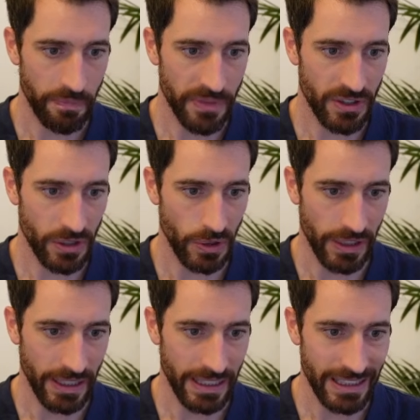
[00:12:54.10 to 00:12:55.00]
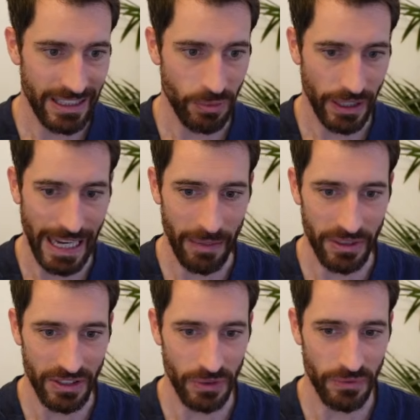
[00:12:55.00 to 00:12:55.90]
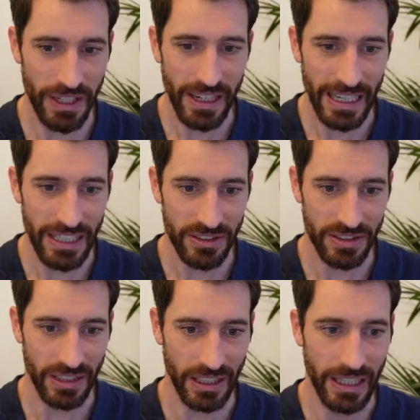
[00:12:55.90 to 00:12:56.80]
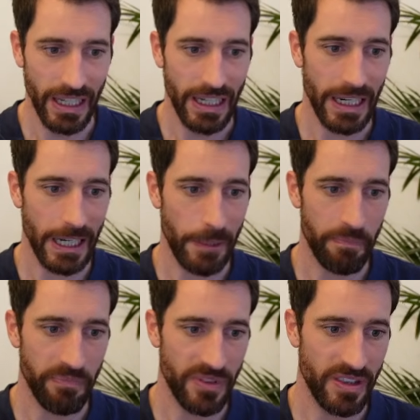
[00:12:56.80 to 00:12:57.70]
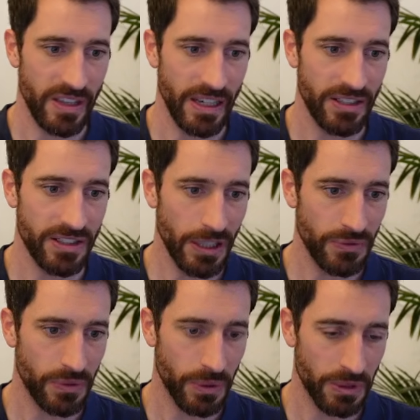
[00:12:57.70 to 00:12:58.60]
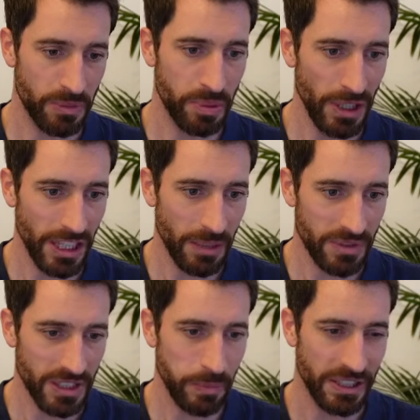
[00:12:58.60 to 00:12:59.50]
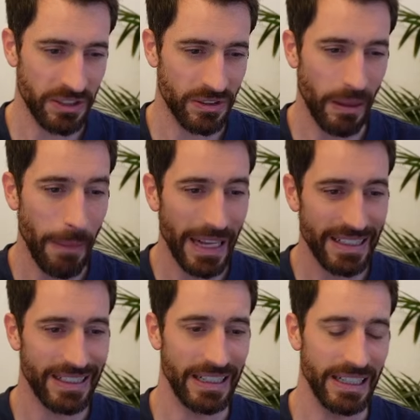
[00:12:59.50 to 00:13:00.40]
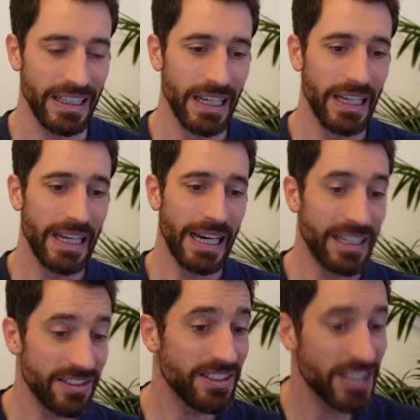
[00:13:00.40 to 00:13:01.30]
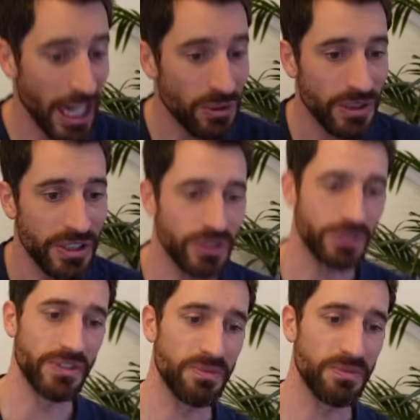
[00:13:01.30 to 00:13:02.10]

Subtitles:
So, and this is what happened. So very interestingly, the software was pulling up the splitter dramatically, and this is counterintuitive.